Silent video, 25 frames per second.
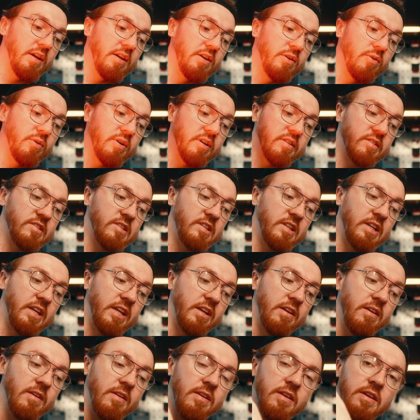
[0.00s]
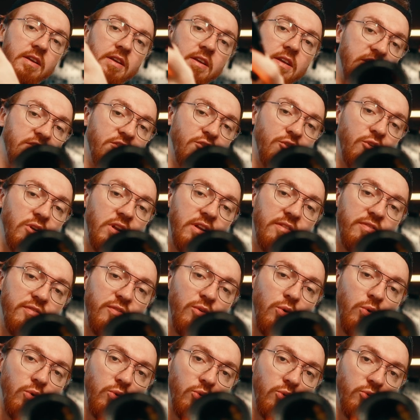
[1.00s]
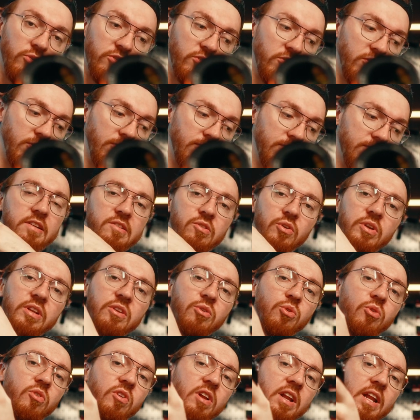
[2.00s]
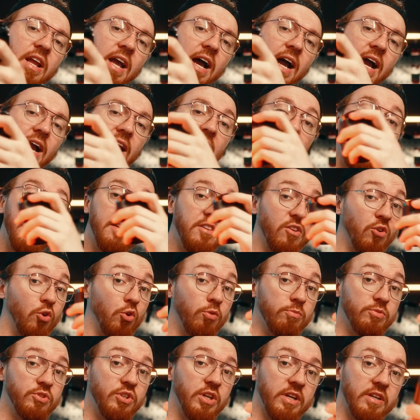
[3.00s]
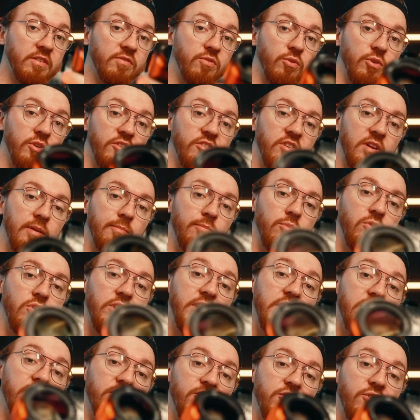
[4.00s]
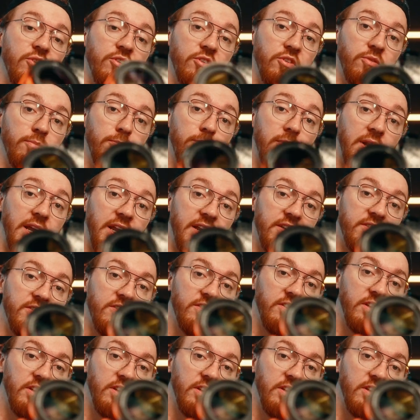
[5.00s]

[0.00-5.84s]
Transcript: You can see it's really focused, so it could really highlight an object, for example, in a certain place.